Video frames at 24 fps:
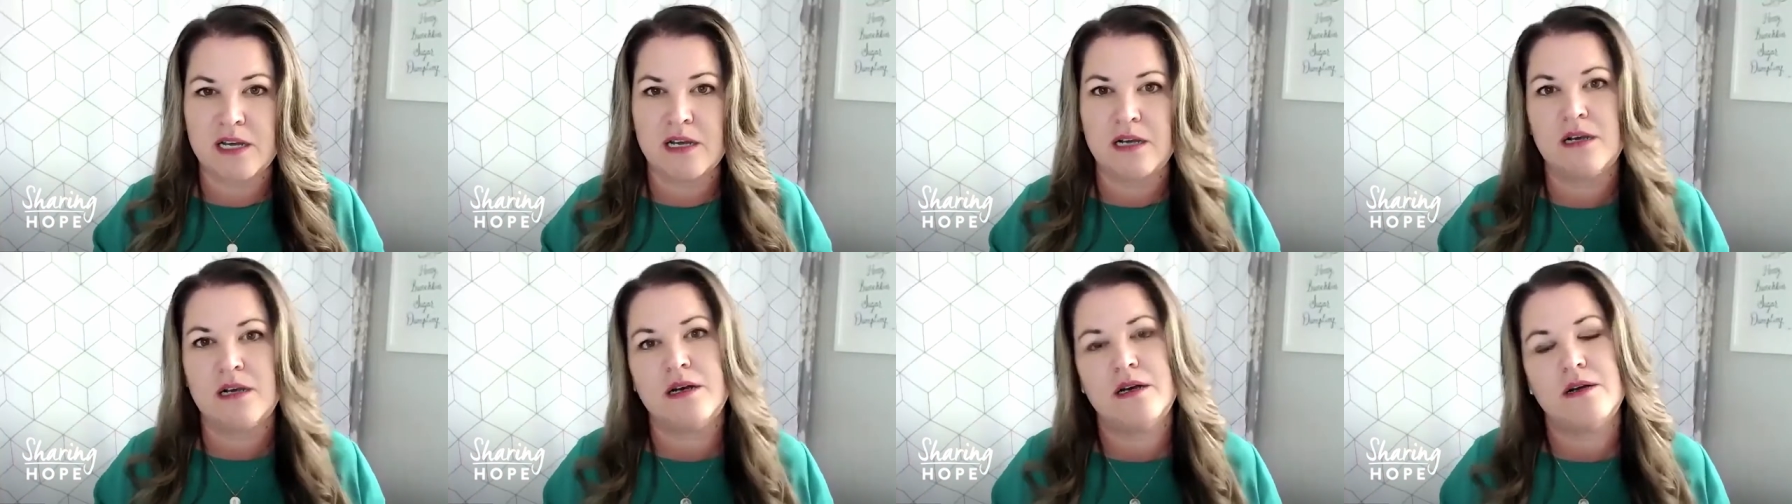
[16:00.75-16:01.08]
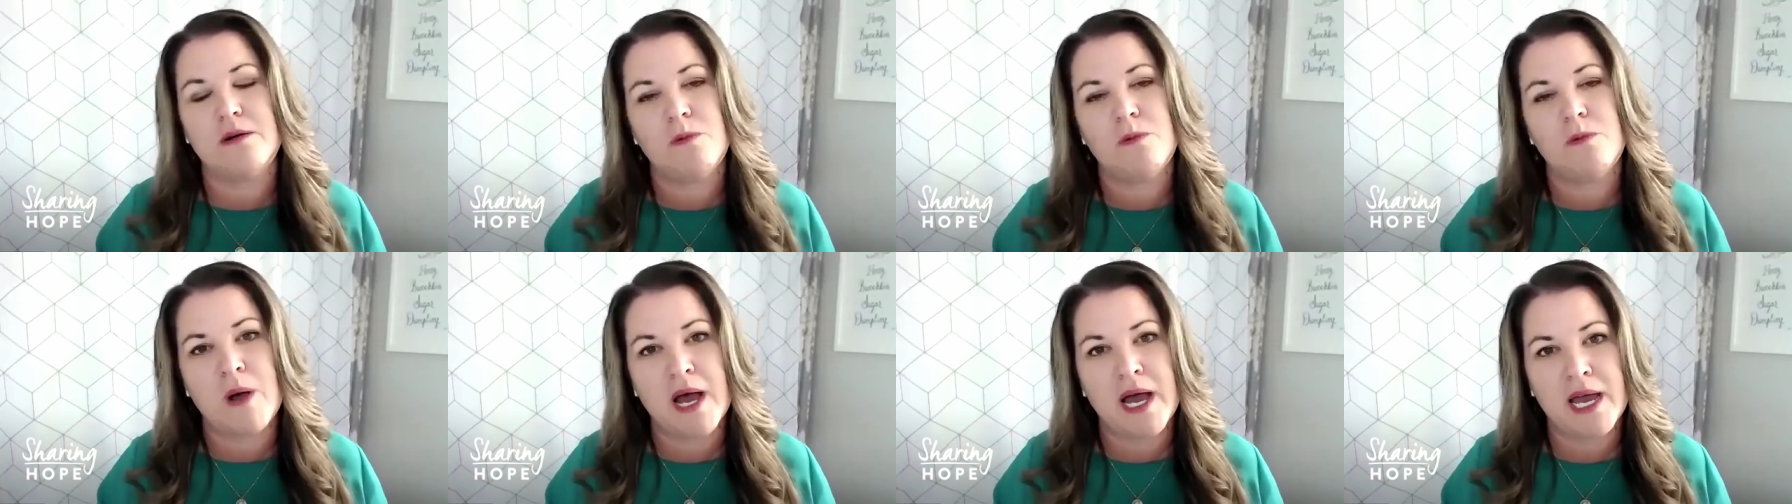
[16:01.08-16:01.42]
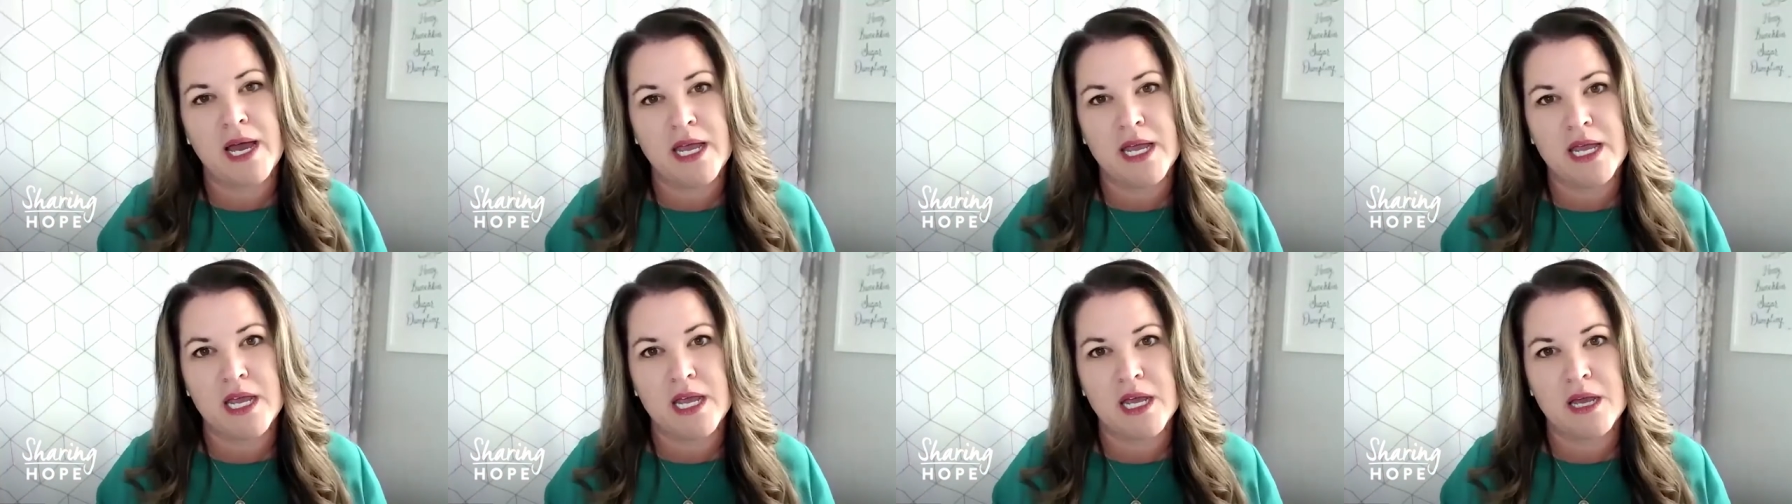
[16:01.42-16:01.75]
oh,
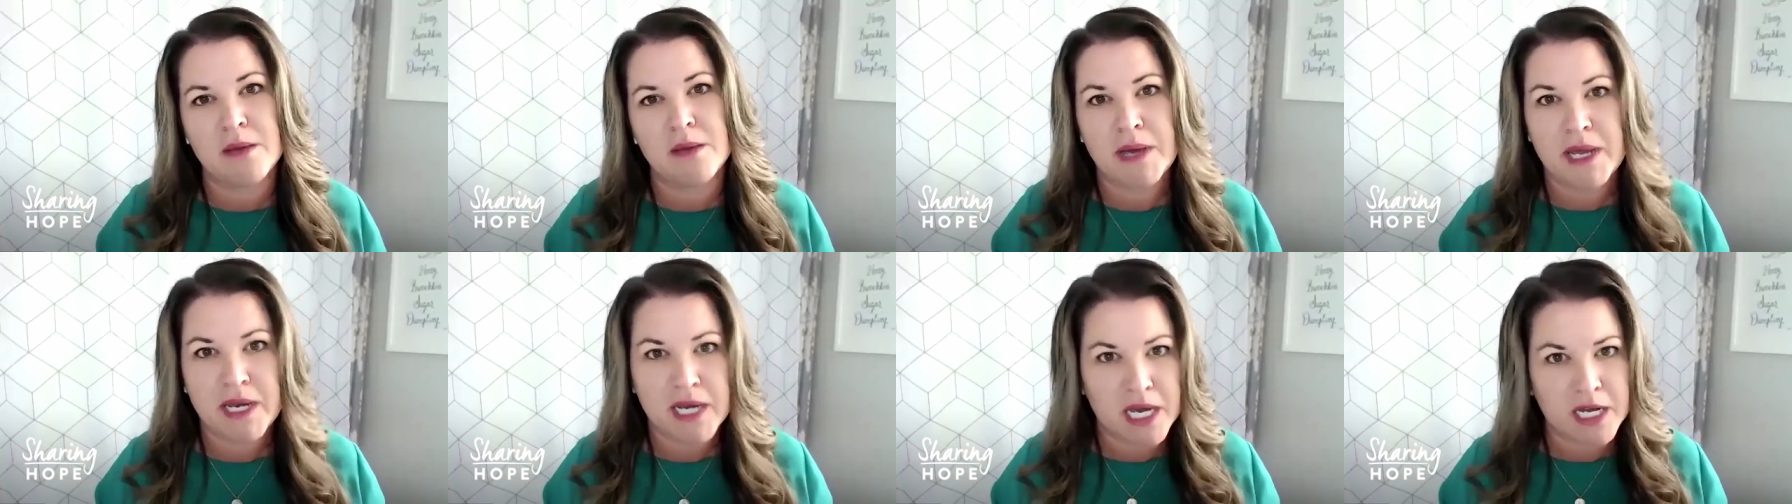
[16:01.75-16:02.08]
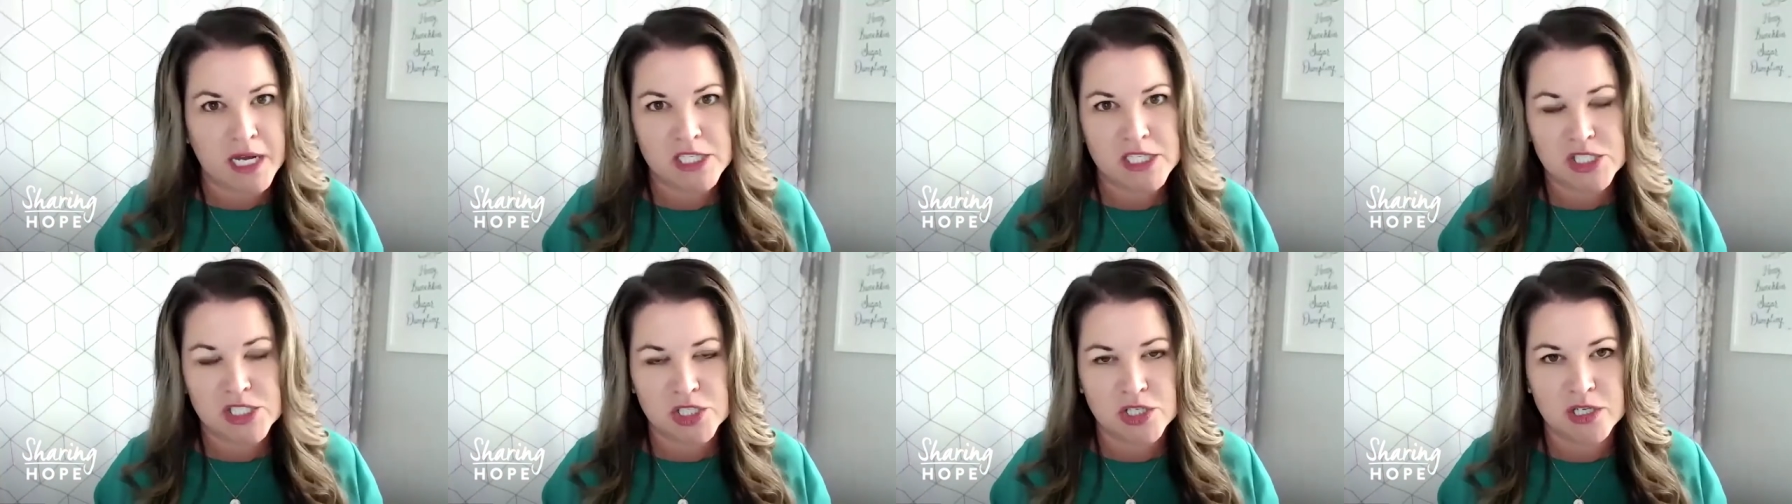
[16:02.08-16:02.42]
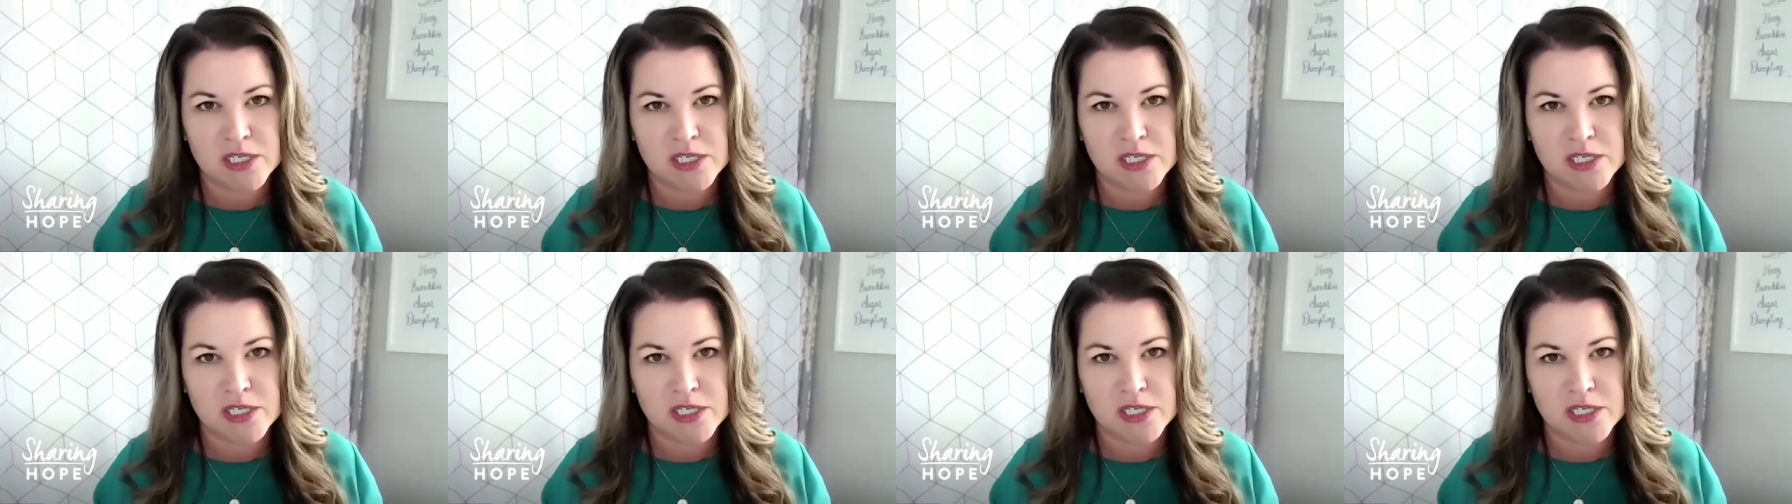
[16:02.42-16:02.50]
why am I not as good